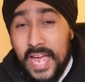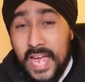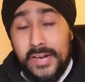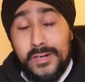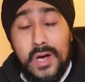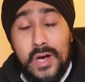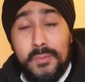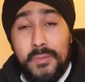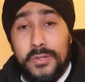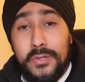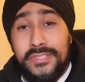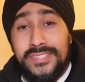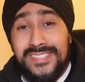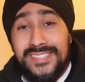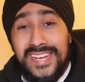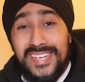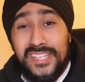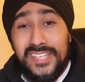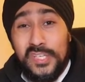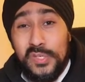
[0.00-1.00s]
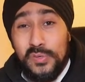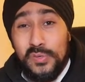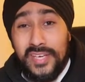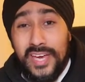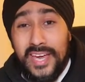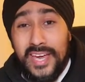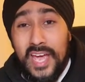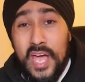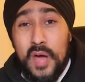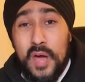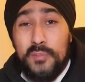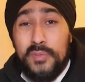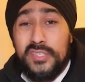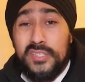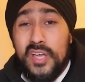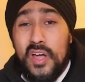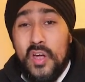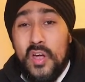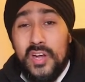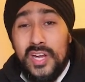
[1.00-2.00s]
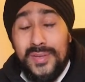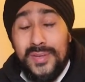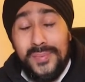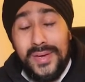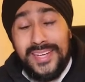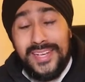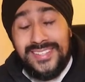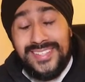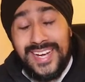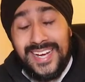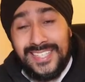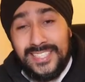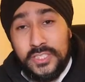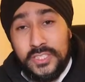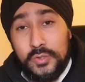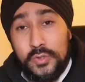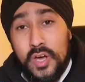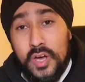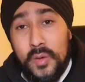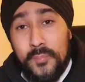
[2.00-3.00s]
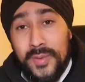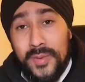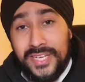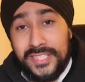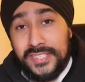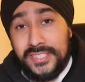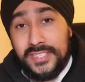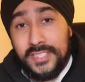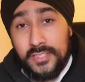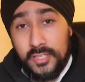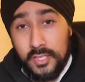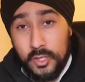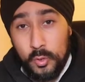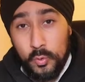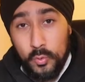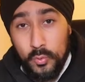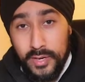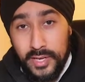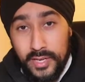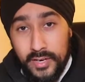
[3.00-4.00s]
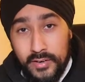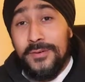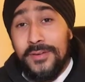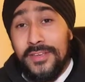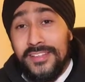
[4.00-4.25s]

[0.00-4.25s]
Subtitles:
Now I'm going to select the UK because I only pay tax to Her Majesty the Queen.